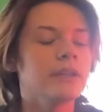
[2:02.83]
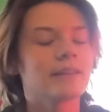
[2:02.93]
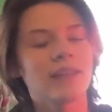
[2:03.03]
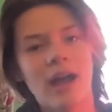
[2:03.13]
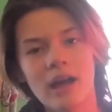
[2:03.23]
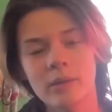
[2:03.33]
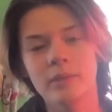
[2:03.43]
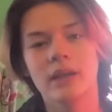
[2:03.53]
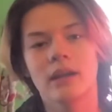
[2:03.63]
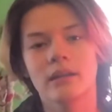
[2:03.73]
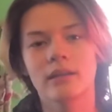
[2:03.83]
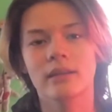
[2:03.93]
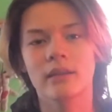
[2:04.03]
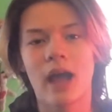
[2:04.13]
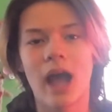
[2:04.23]
not because
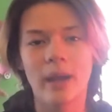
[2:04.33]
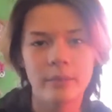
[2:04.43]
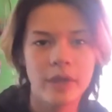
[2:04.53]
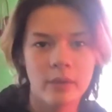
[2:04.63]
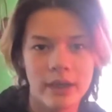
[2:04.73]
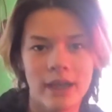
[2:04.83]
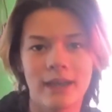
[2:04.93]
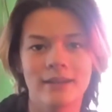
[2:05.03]
I'm doing it.